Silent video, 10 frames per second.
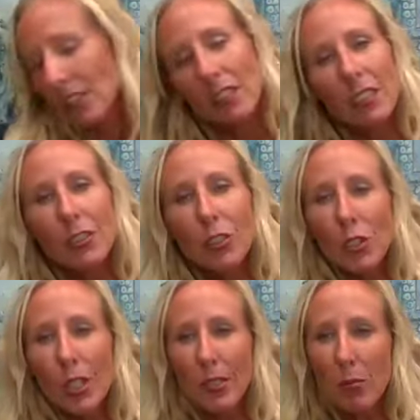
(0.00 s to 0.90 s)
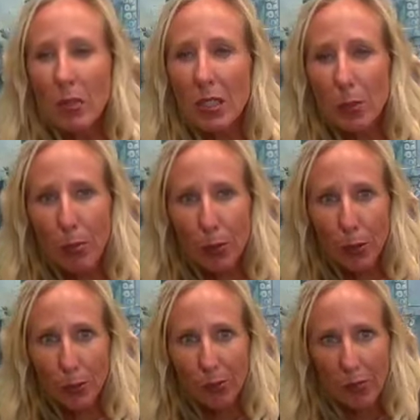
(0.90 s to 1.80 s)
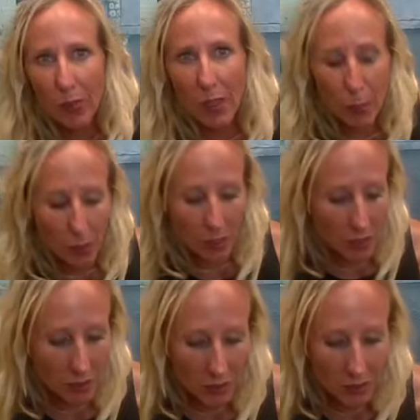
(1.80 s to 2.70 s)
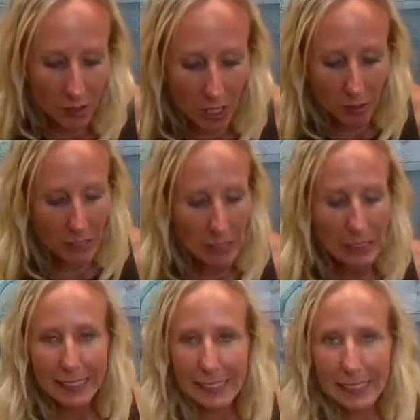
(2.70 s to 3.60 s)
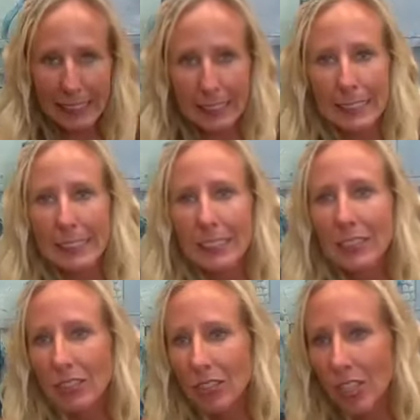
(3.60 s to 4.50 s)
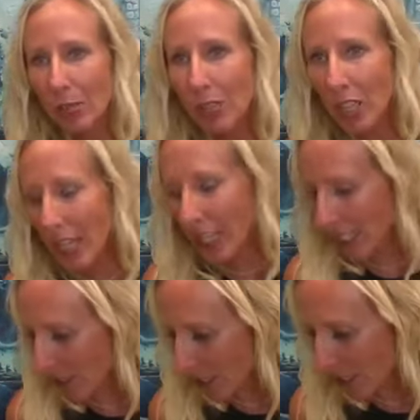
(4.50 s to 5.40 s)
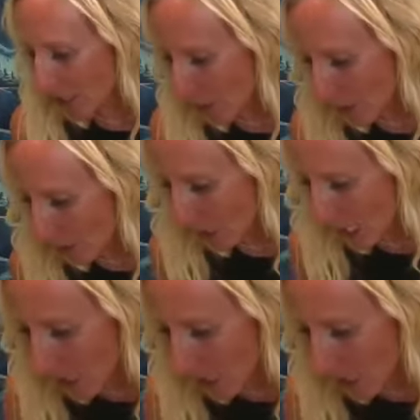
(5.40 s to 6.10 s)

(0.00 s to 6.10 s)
let's try some of this blue on the piece, shall we? Shall we try it and see what we think?